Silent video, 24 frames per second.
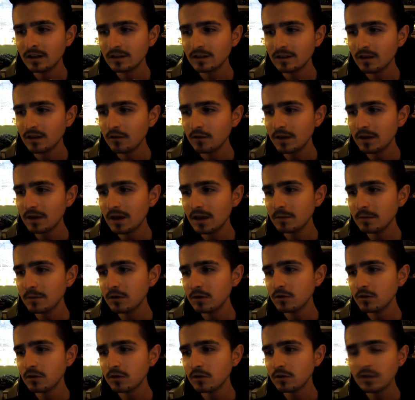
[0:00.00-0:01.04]
Like, oh yeah, let me
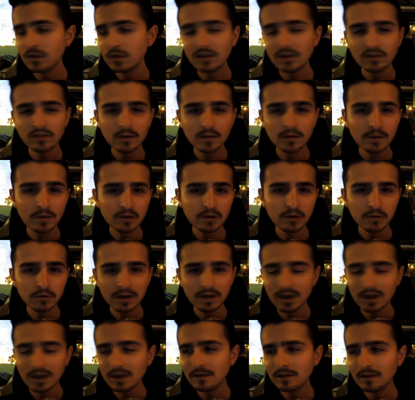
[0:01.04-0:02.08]
cook you this, and I'll make you a
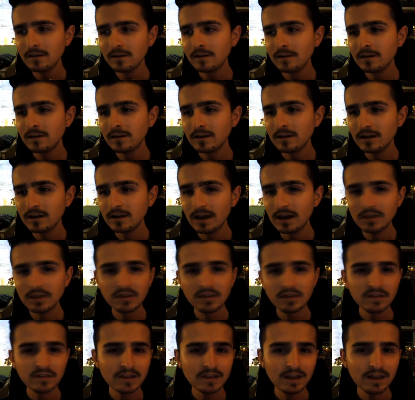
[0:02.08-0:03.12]
cake, and
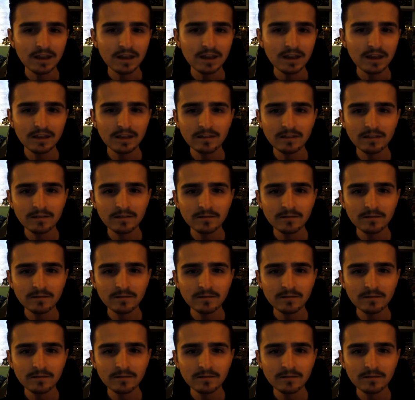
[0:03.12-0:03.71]
this and that, and